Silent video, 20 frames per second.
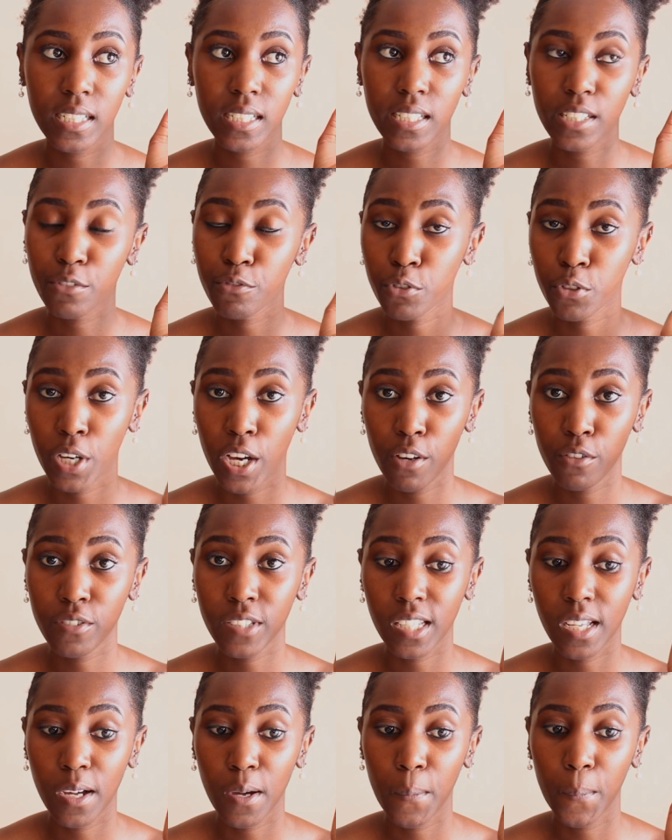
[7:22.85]
if you have
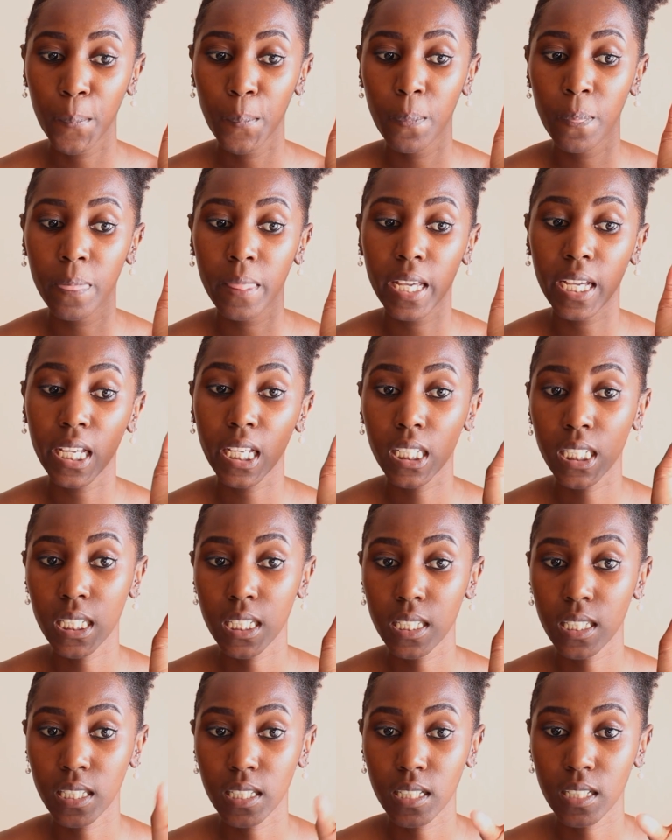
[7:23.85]
some,
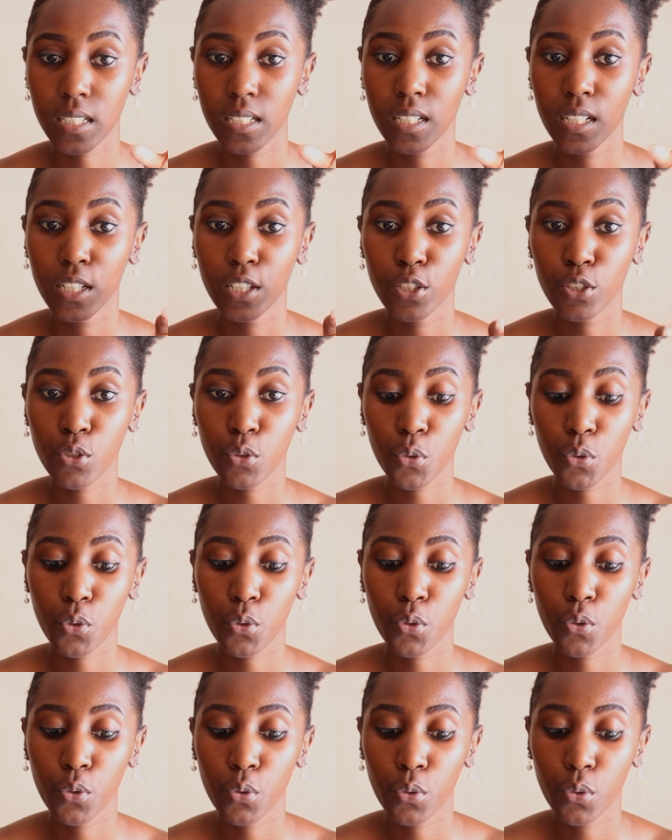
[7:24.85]
etc.
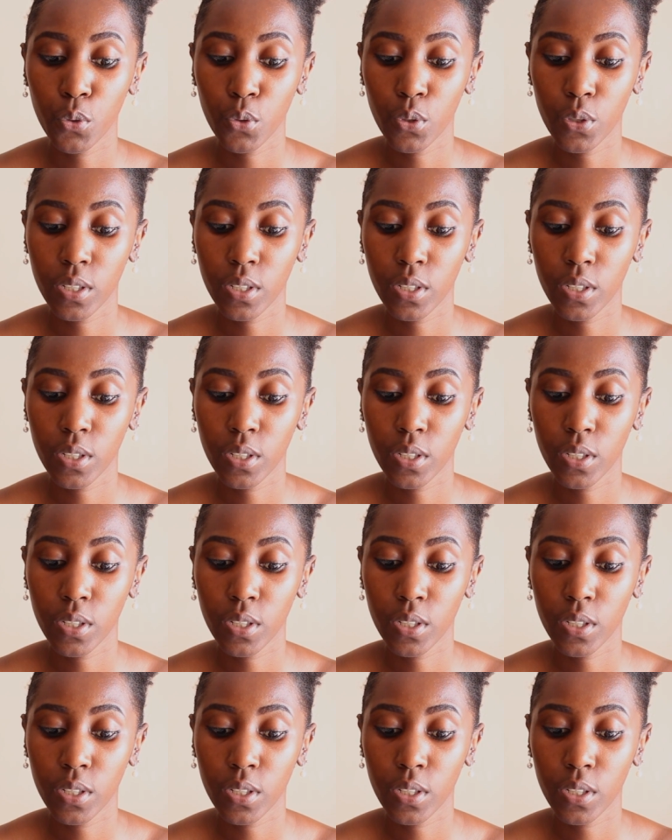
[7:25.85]
So